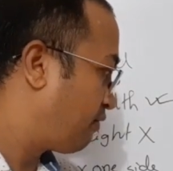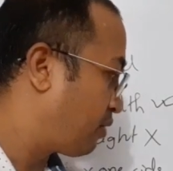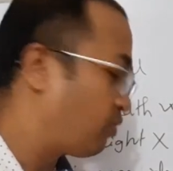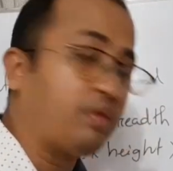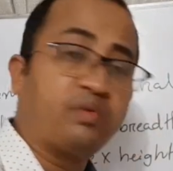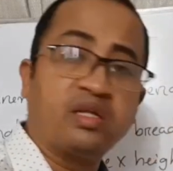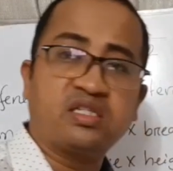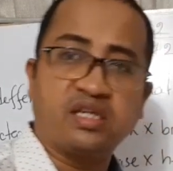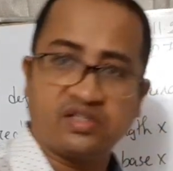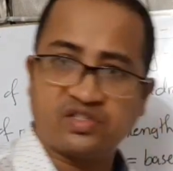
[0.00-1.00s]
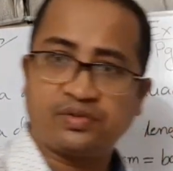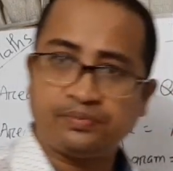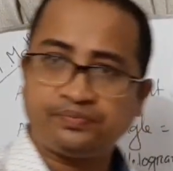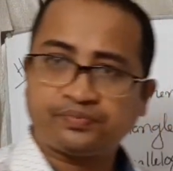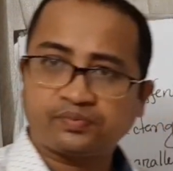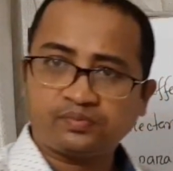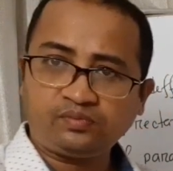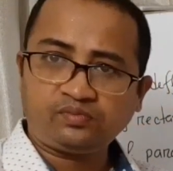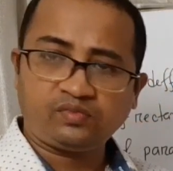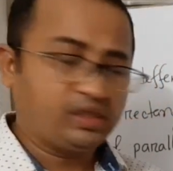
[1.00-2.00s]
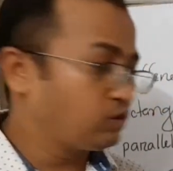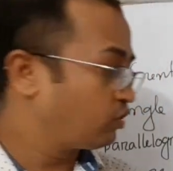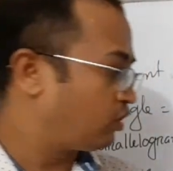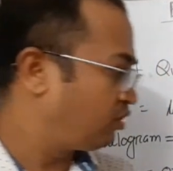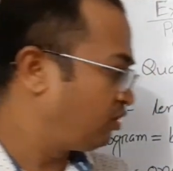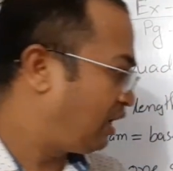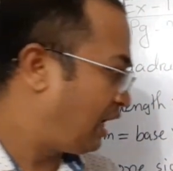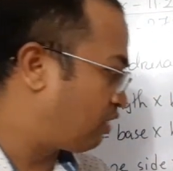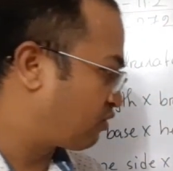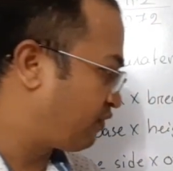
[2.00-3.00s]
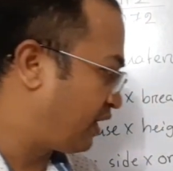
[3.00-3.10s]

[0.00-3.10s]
formula of distance. You know how to